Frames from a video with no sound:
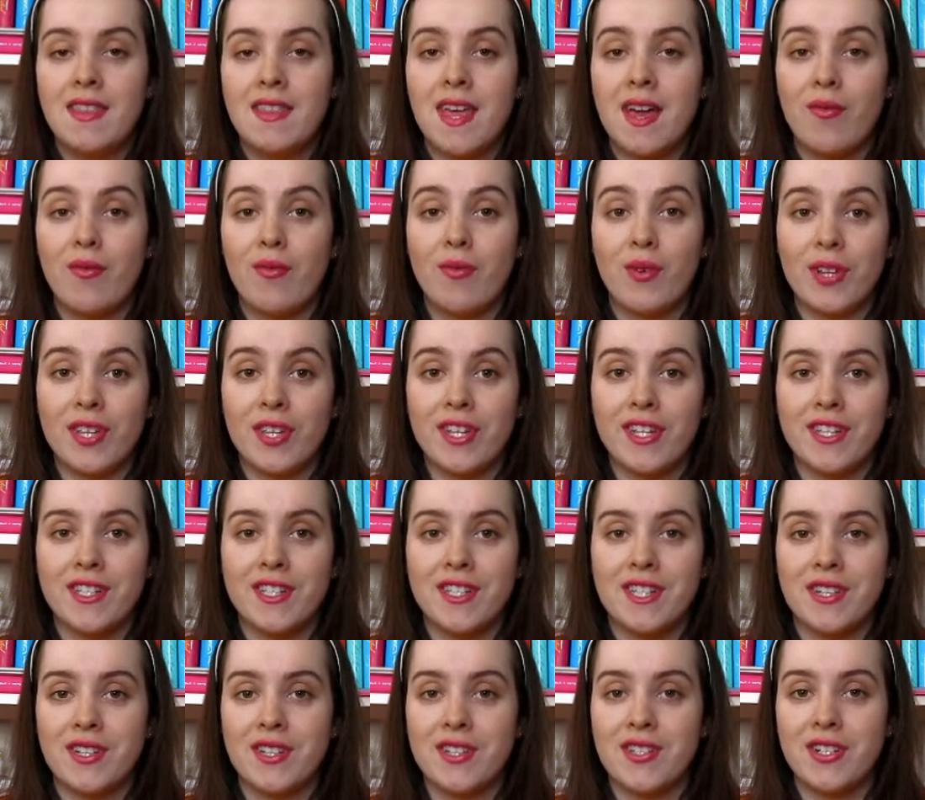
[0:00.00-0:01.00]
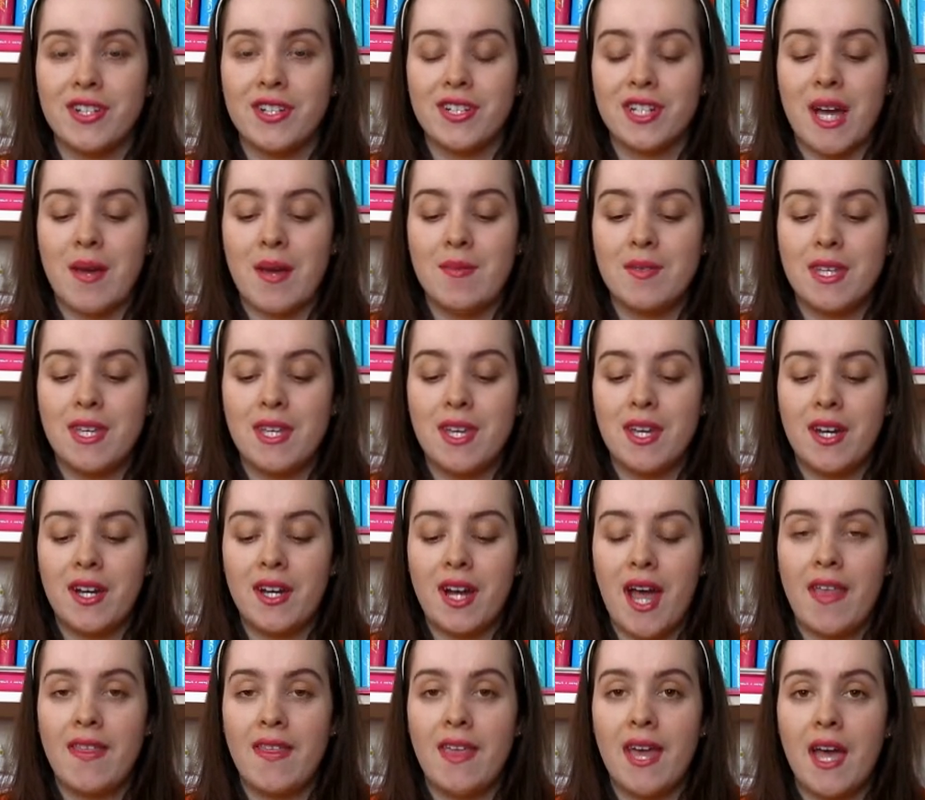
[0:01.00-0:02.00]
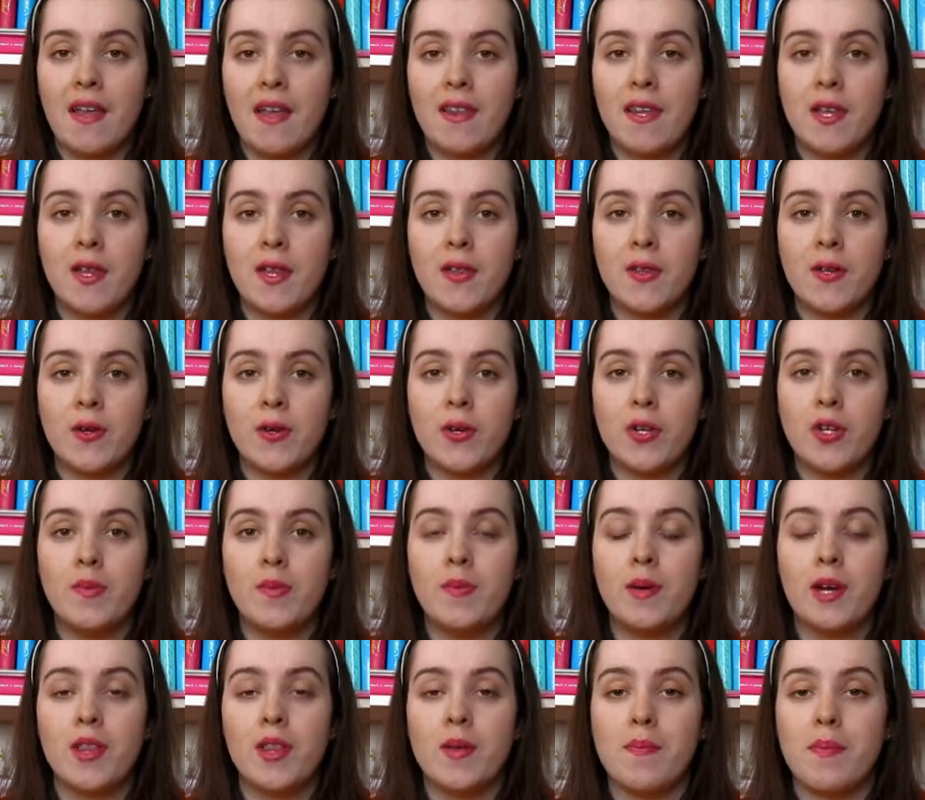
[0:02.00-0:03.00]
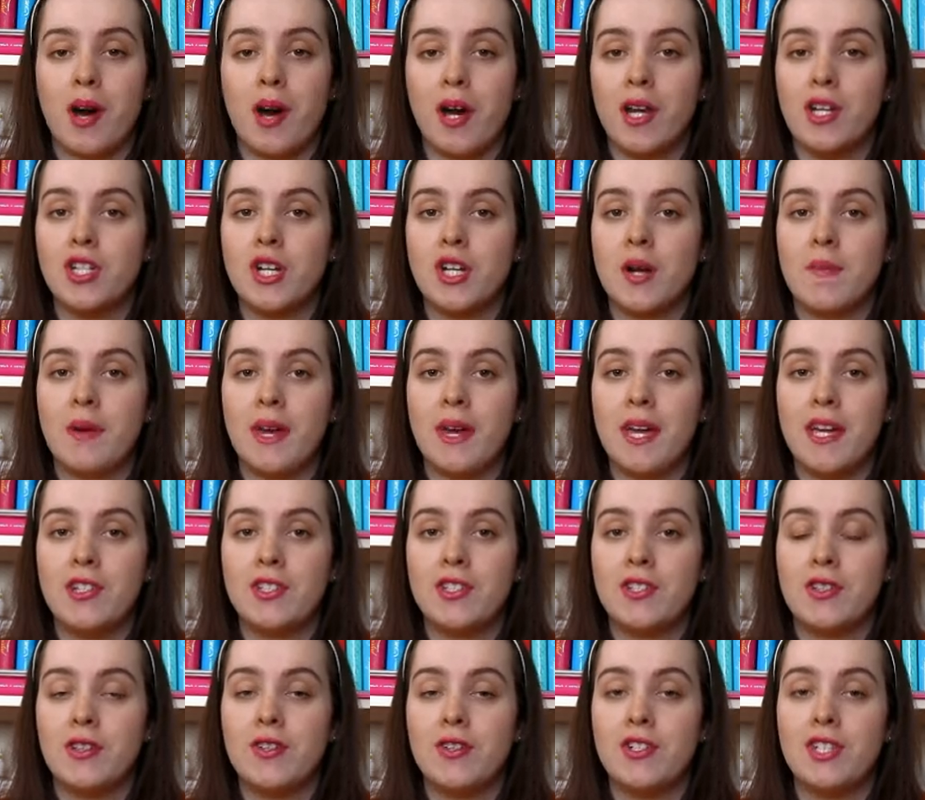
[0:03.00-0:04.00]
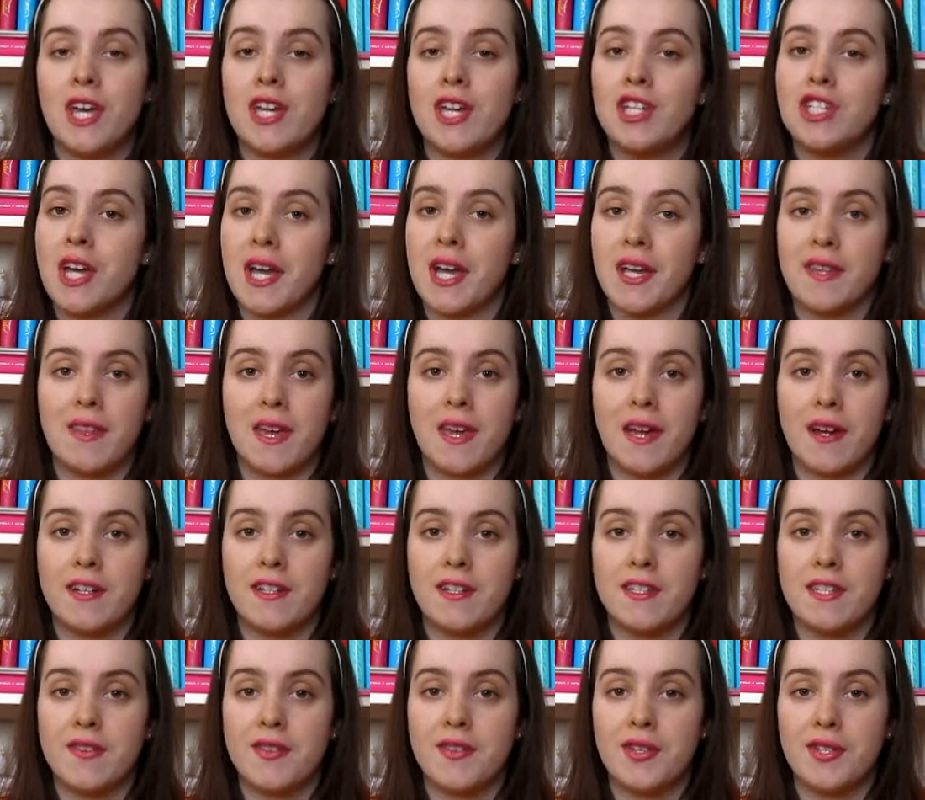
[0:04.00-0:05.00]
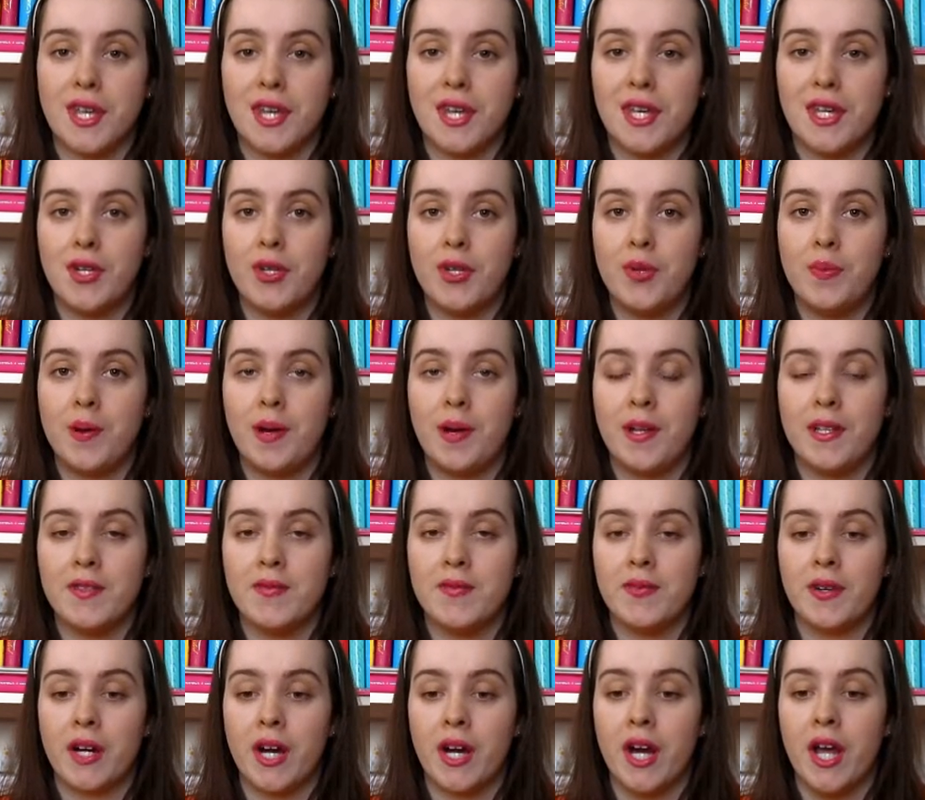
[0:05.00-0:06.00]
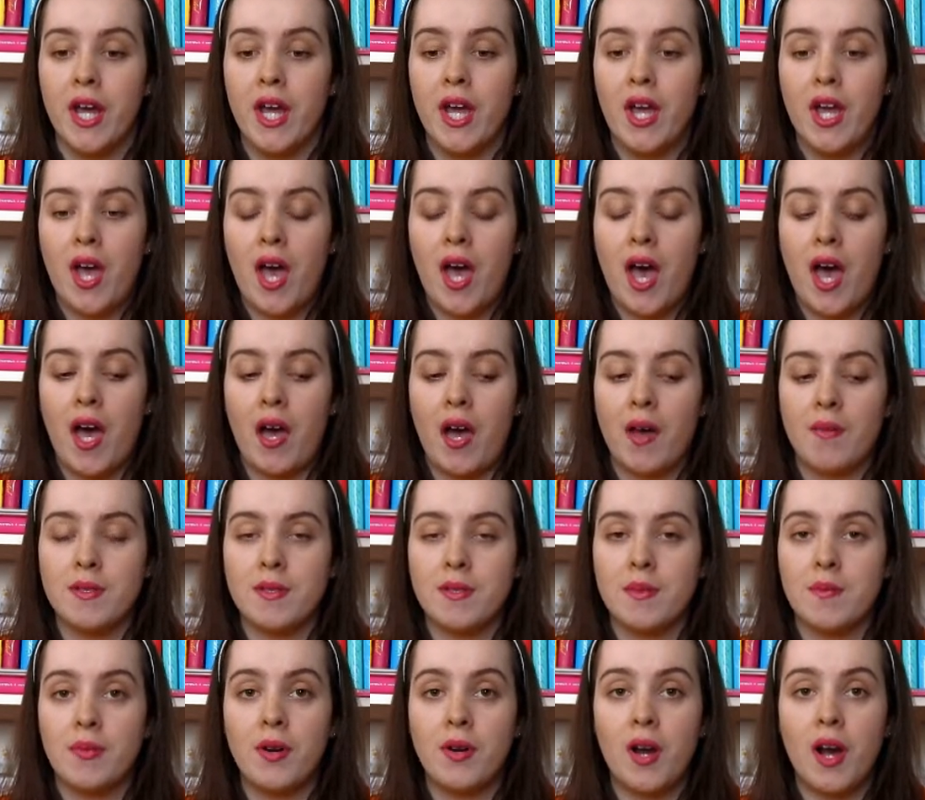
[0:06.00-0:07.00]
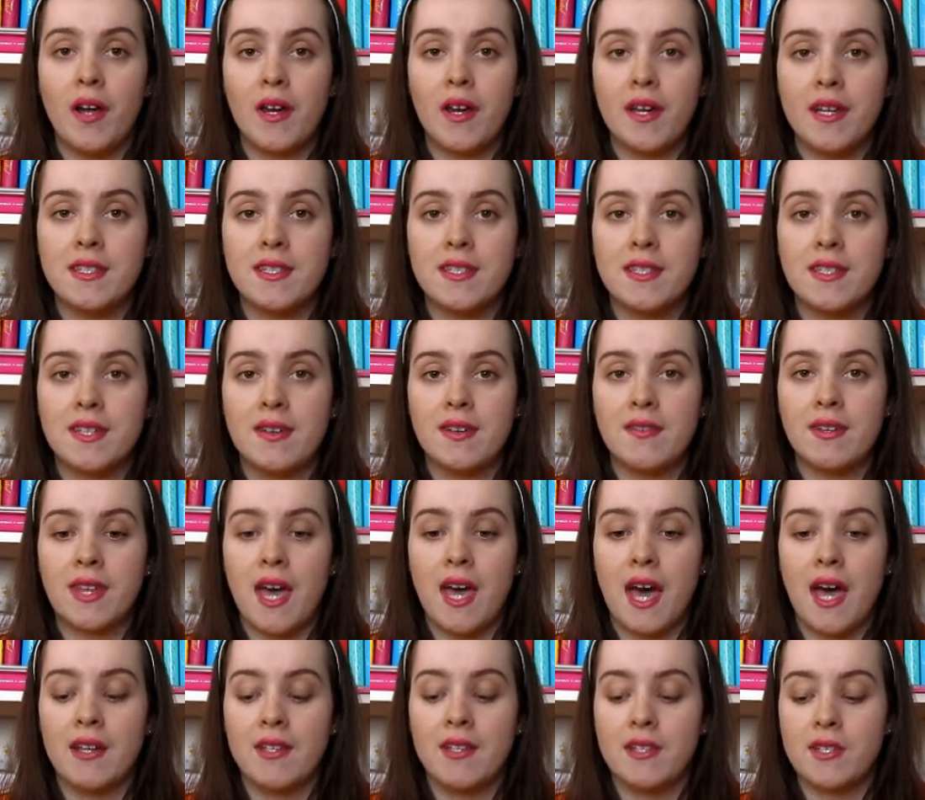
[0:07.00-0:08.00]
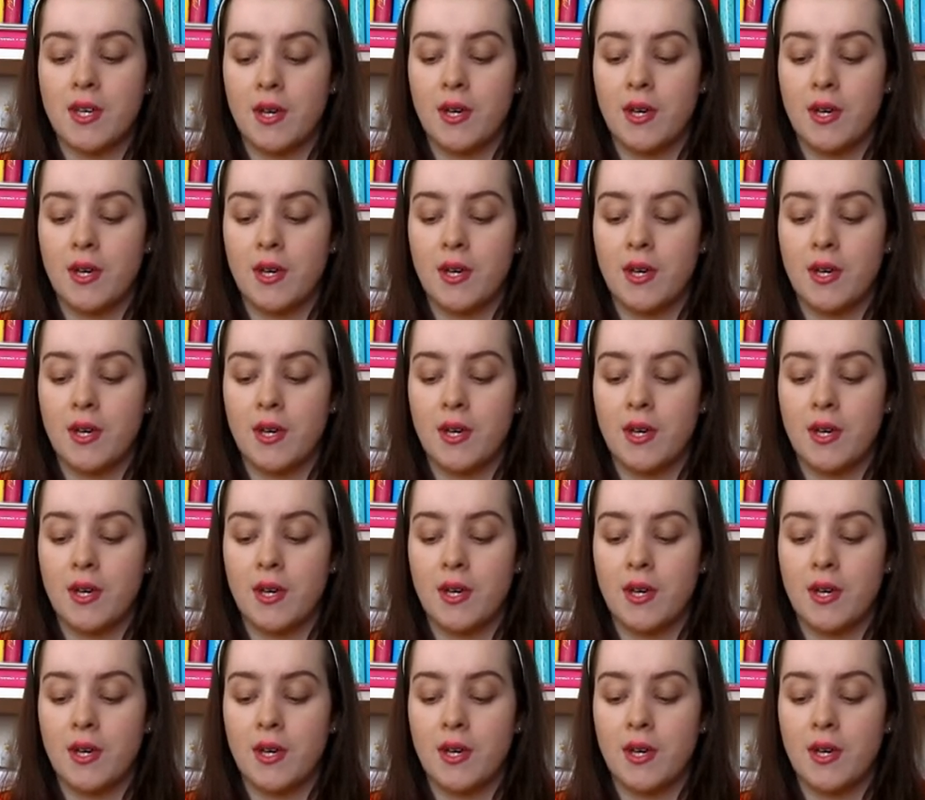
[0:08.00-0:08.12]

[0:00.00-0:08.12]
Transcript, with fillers: they have really good deals certain times of the year, and they had like a little coupon on the Body Shop page, so usually I check there to see if there's any coupons for some products and stuff like that.